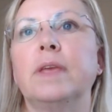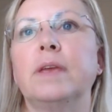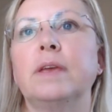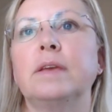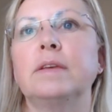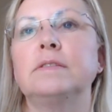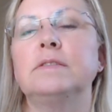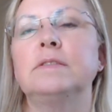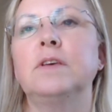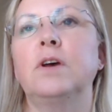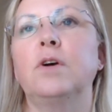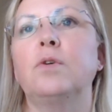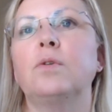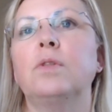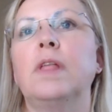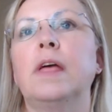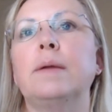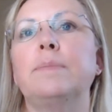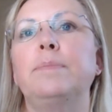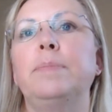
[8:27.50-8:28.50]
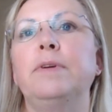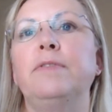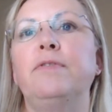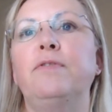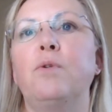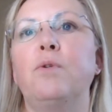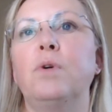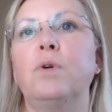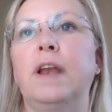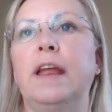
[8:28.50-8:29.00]
So like
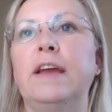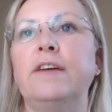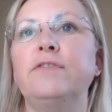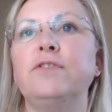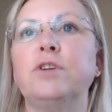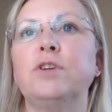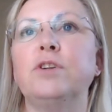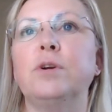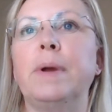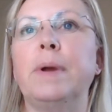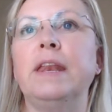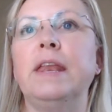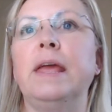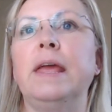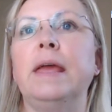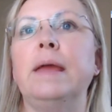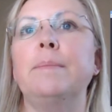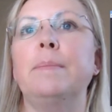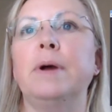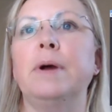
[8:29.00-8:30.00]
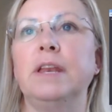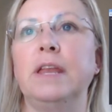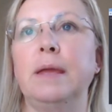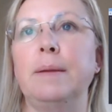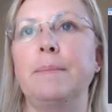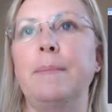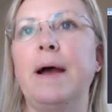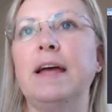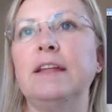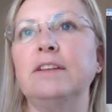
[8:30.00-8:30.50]
before and after Monday, Monday
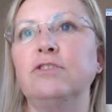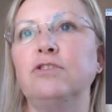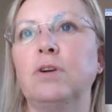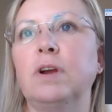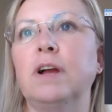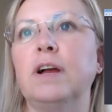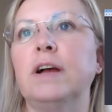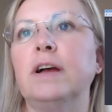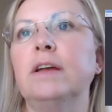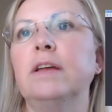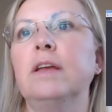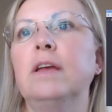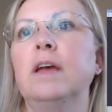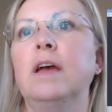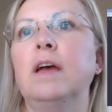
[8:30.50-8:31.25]
mantra,